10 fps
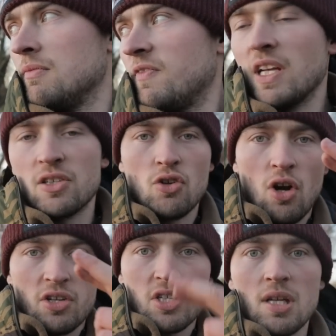fingers
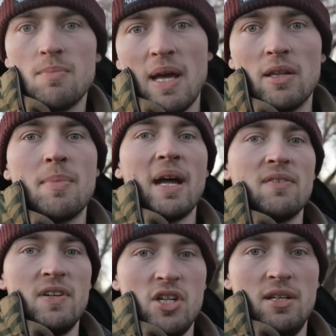crossed, be on the
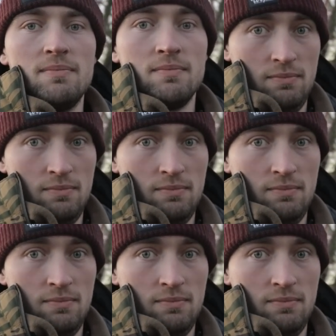bank fishing.